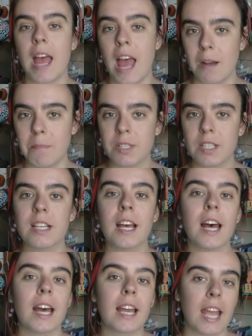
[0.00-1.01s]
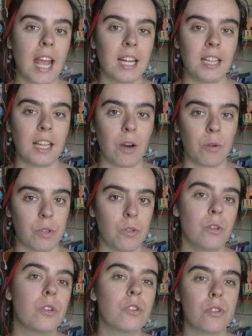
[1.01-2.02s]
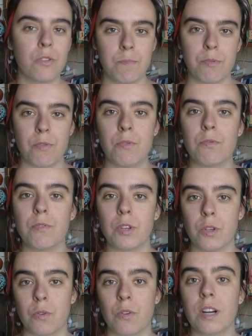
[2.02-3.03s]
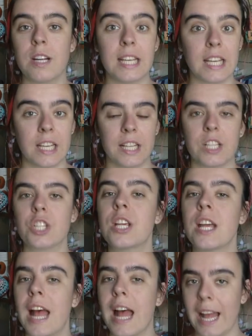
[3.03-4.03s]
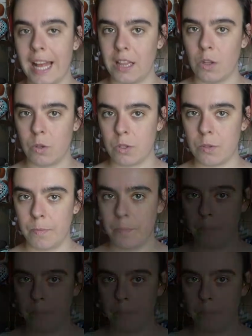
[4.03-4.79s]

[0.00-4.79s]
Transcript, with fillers: Apps can allow you to improve your English a lot.